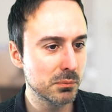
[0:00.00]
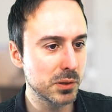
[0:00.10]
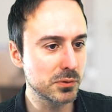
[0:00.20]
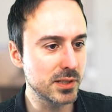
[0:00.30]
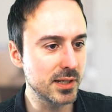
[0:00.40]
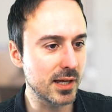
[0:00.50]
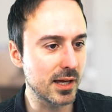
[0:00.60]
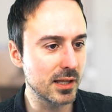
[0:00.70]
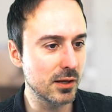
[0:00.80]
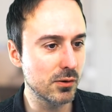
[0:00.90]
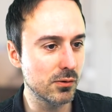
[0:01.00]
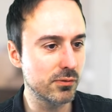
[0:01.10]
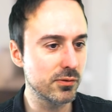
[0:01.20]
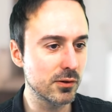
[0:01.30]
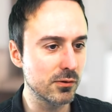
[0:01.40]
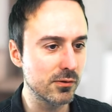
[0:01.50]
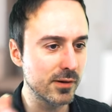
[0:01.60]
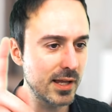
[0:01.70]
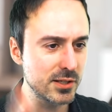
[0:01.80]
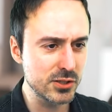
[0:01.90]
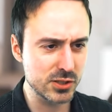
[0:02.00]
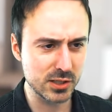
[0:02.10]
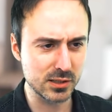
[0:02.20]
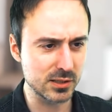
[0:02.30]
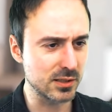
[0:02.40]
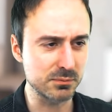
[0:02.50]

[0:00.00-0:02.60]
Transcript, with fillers: Flotina, hello. Florangel,